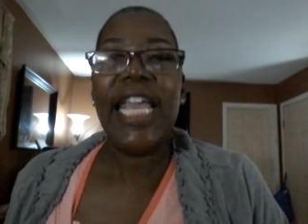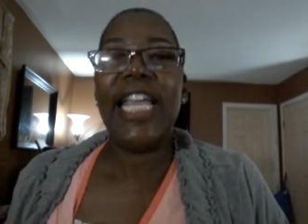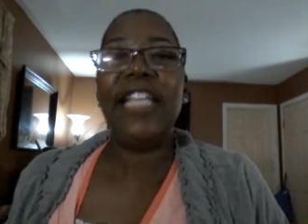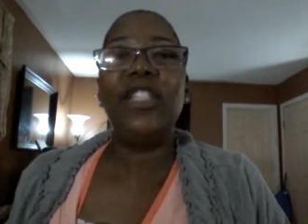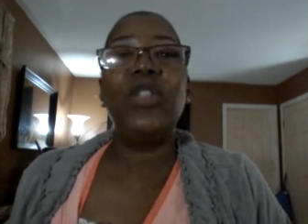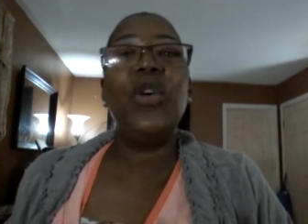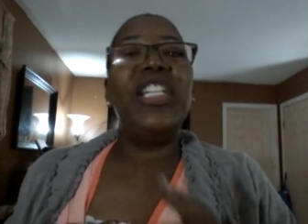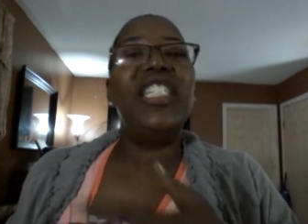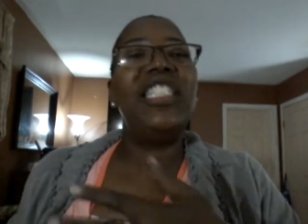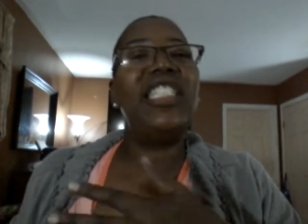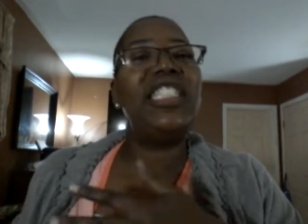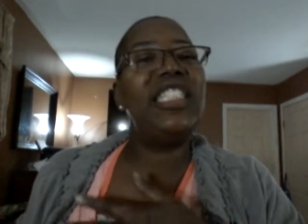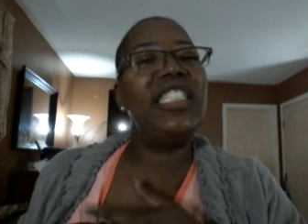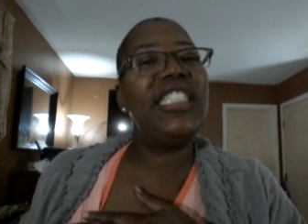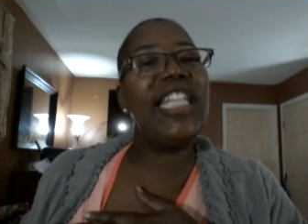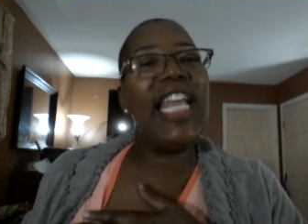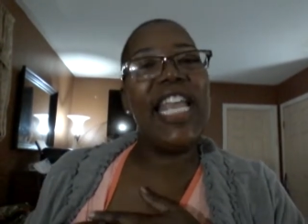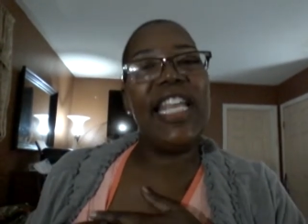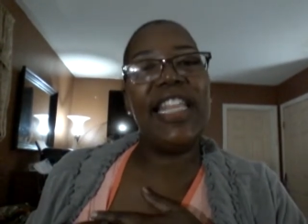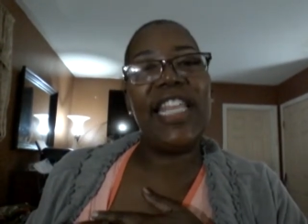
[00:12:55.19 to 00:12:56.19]
It's going to
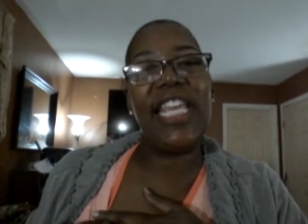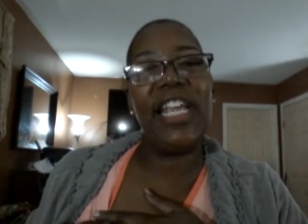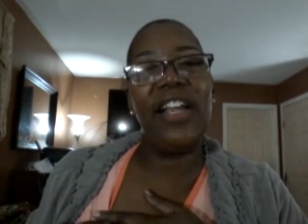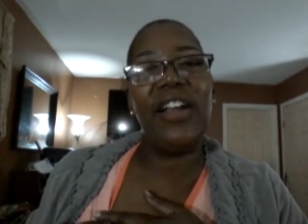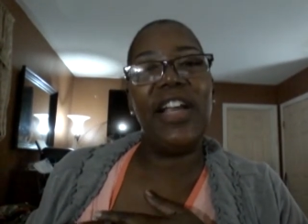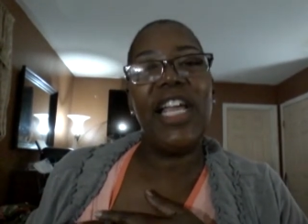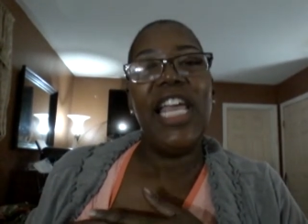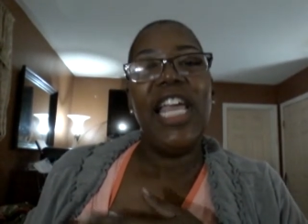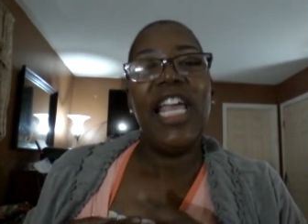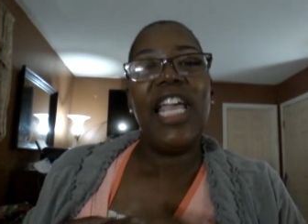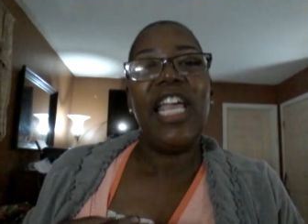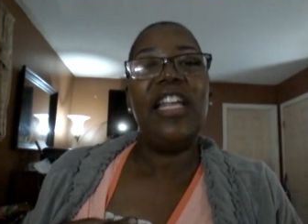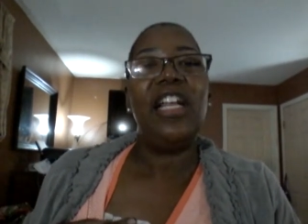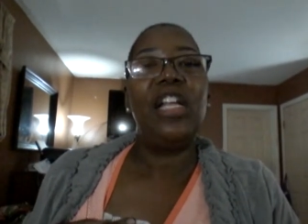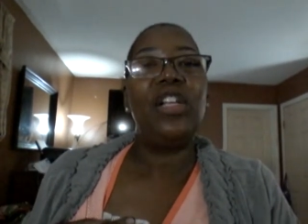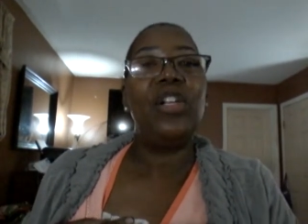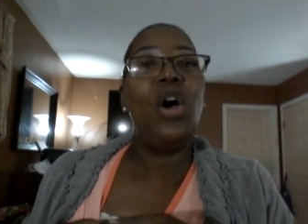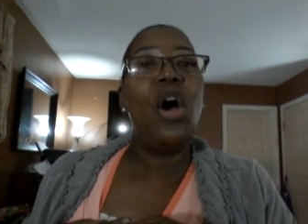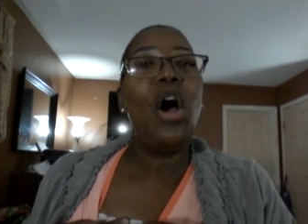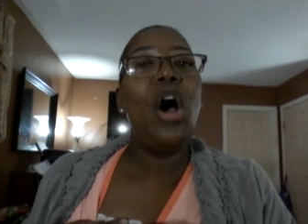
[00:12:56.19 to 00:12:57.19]
stay there and
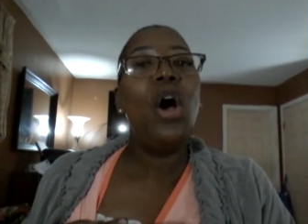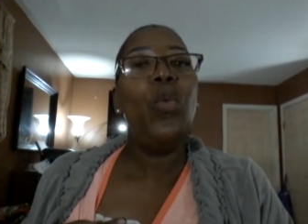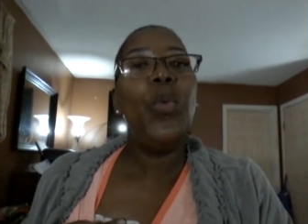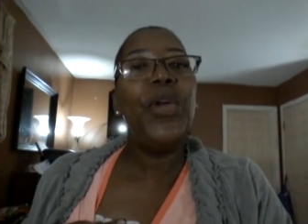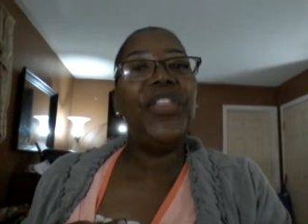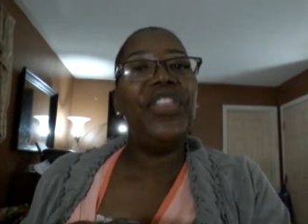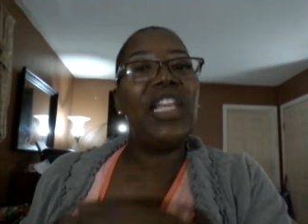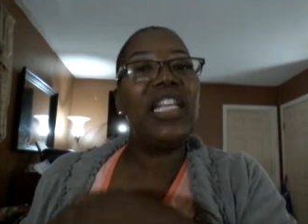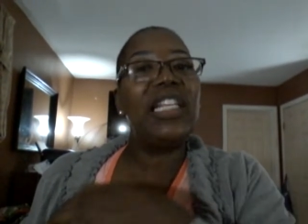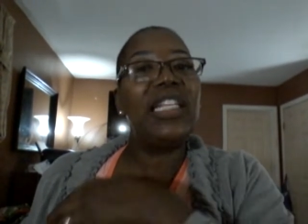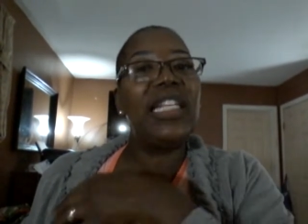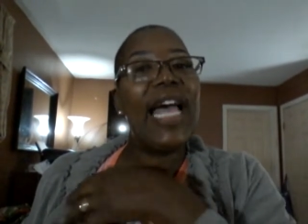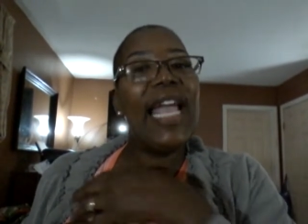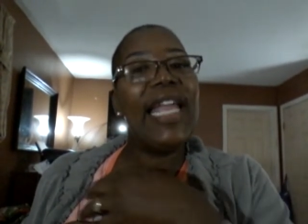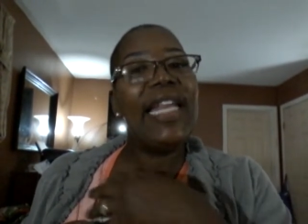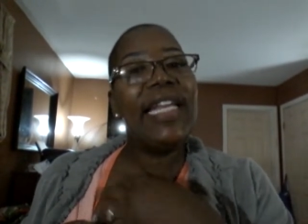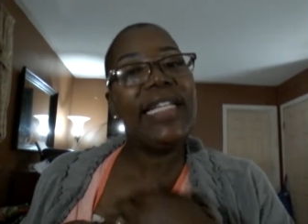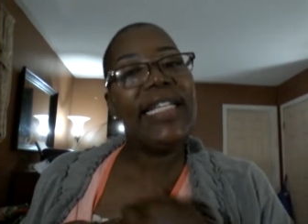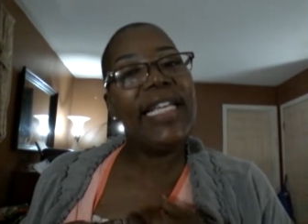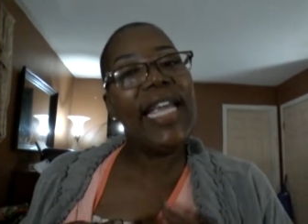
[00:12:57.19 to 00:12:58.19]
along with the
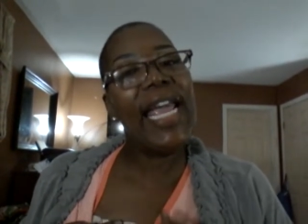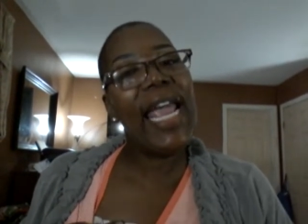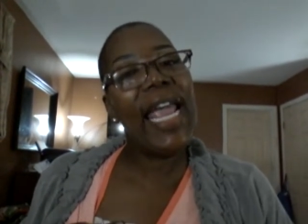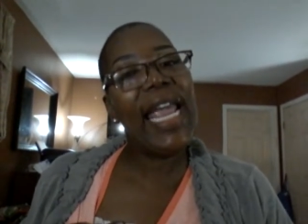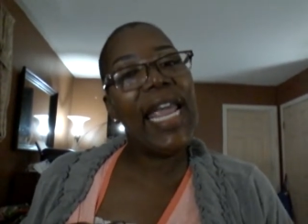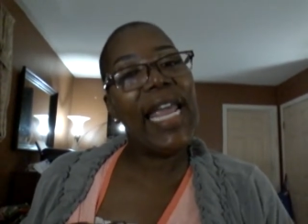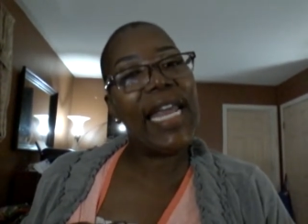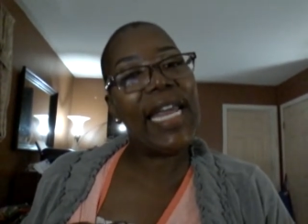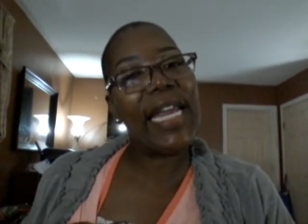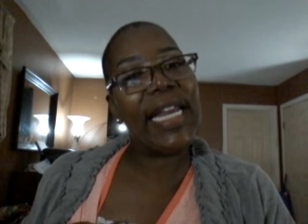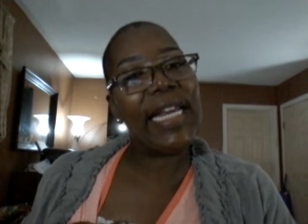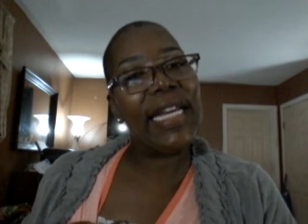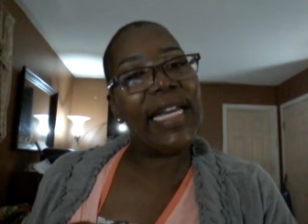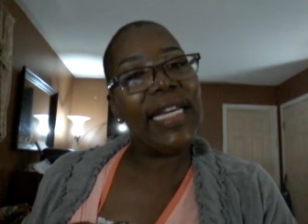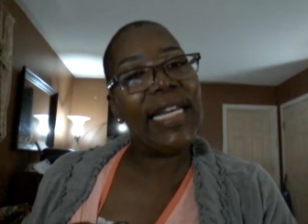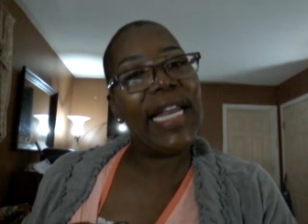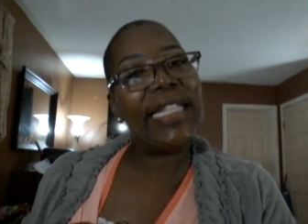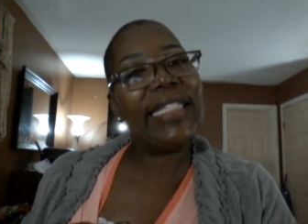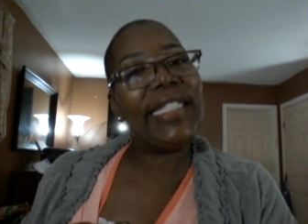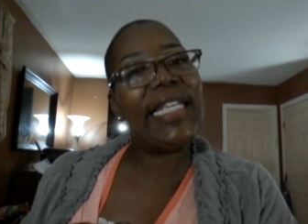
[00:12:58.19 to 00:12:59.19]
lidocaine
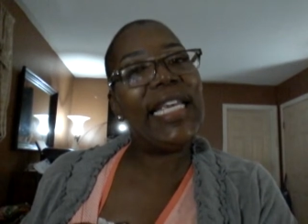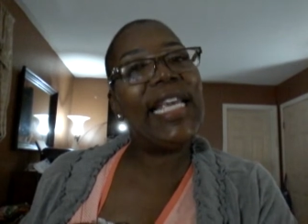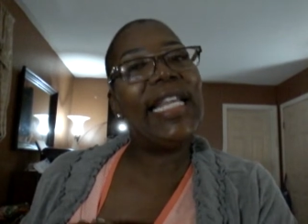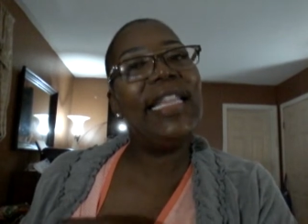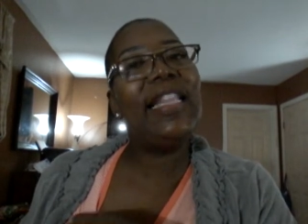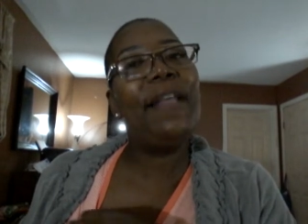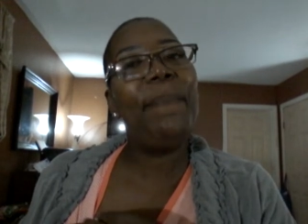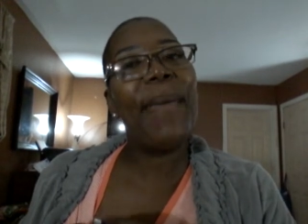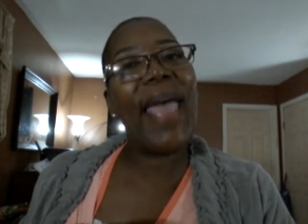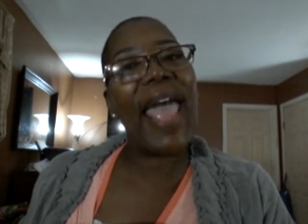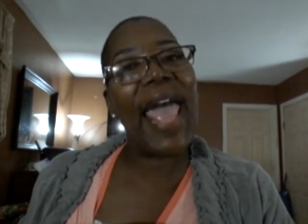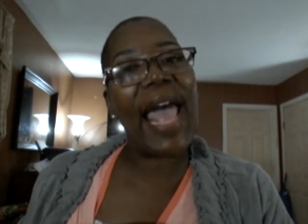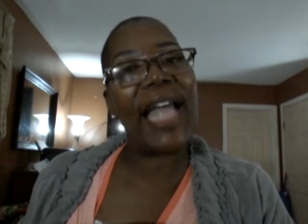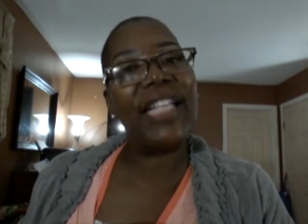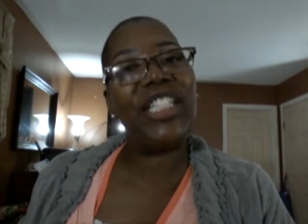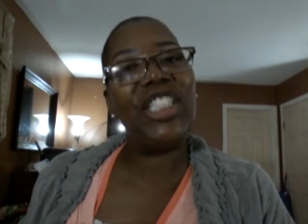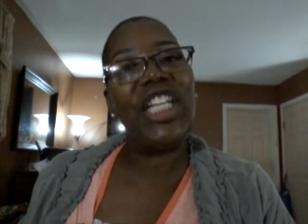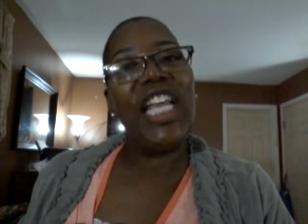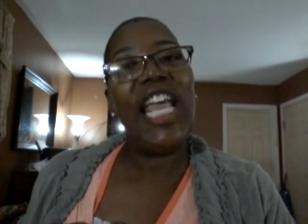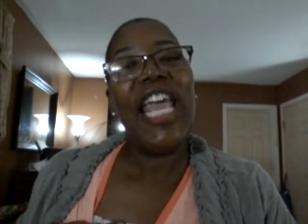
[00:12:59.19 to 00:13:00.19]
that's in the
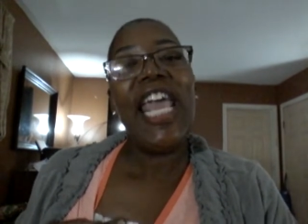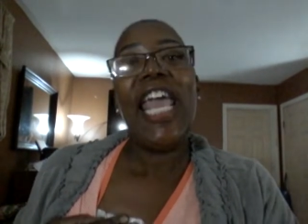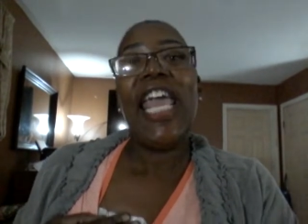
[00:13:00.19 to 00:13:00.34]
patch